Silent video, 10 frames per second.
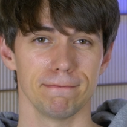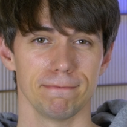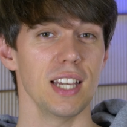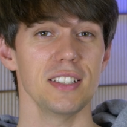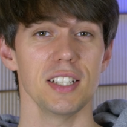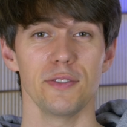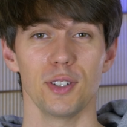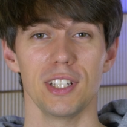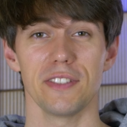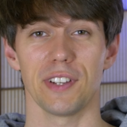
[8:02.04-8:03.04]
That's it
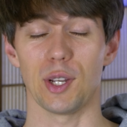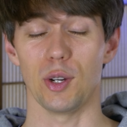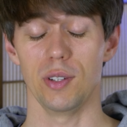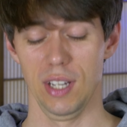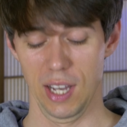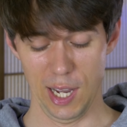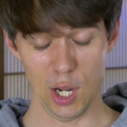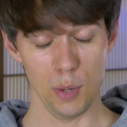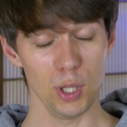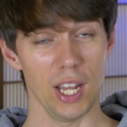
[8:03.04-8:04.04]
for this video. I
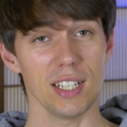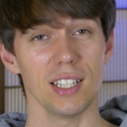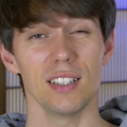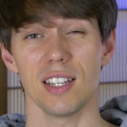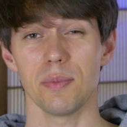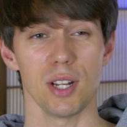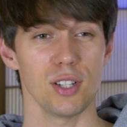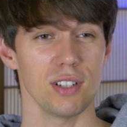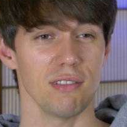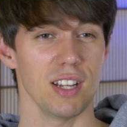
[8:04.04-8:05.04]
hope you liked it as
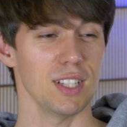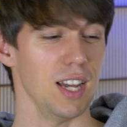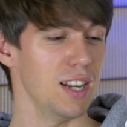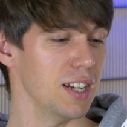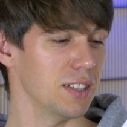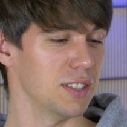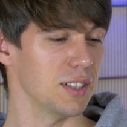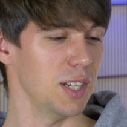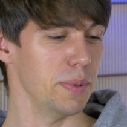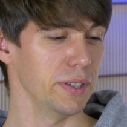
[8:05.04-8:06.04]
much as I like this
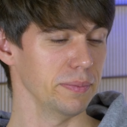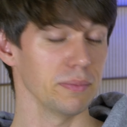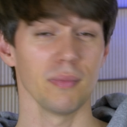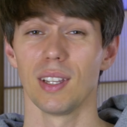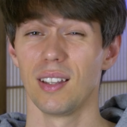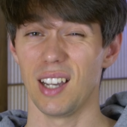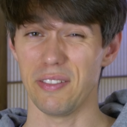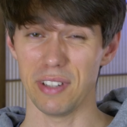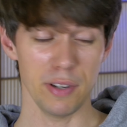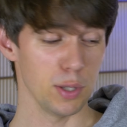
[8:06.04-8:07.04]
clipper.
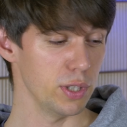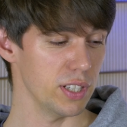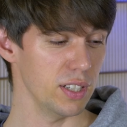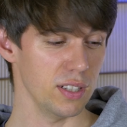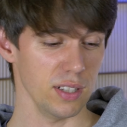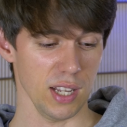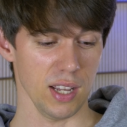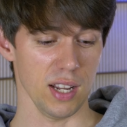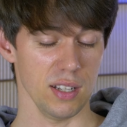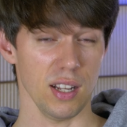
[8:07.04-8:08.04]
I've never used it,
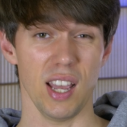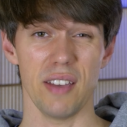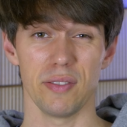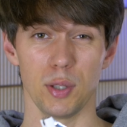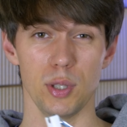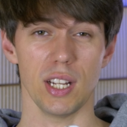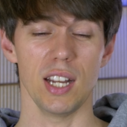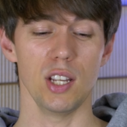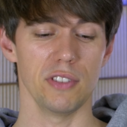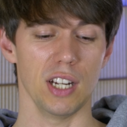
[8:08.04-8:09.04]
and I haven't used
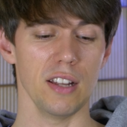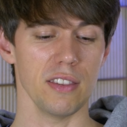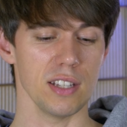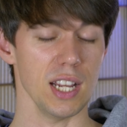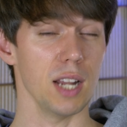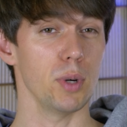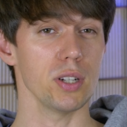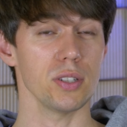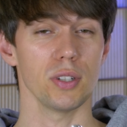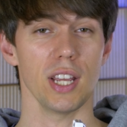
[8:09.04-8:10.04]
any of the other things I
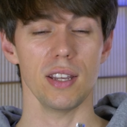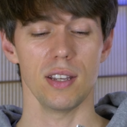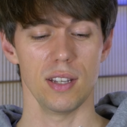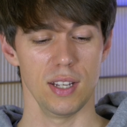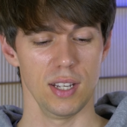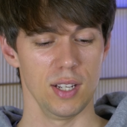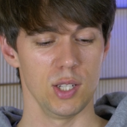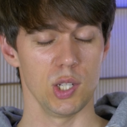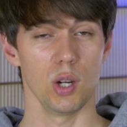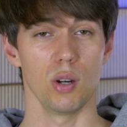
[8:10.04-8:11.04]
unboxed today.
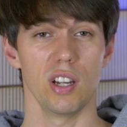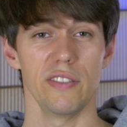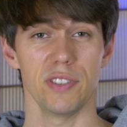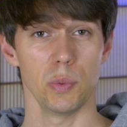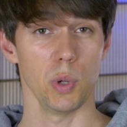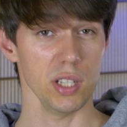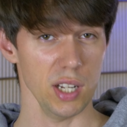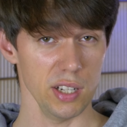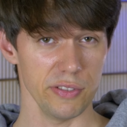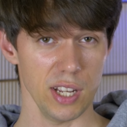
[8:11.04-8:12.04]
So if you want
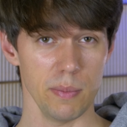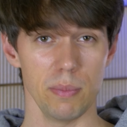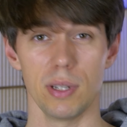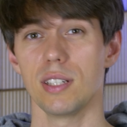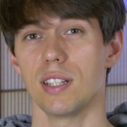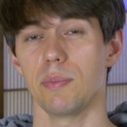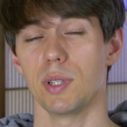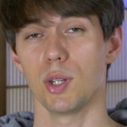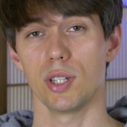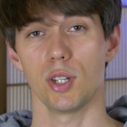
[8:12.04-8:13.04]
any of them, please let
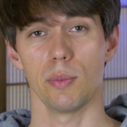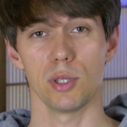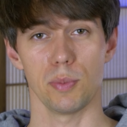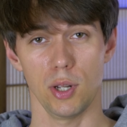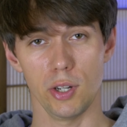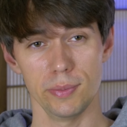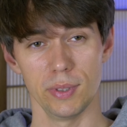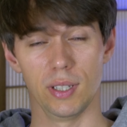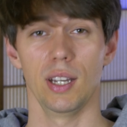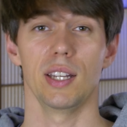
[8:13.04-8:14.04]
me know in the comments below
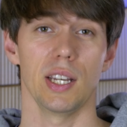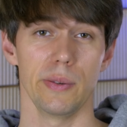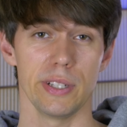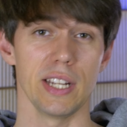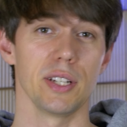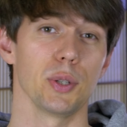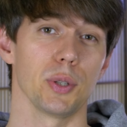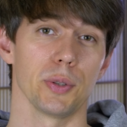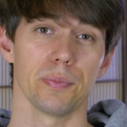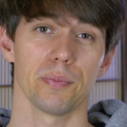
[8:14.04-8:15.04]
and I will send it to
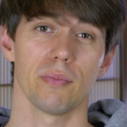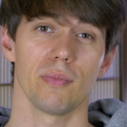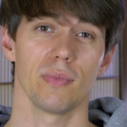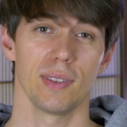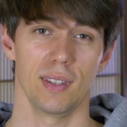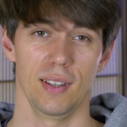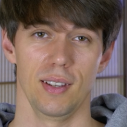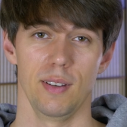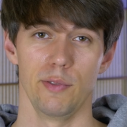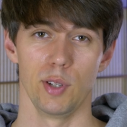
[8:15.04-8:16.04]
you.
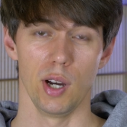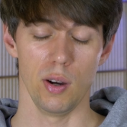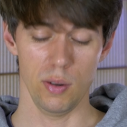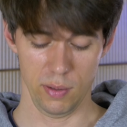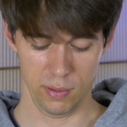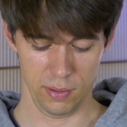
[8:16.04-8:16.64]
For now,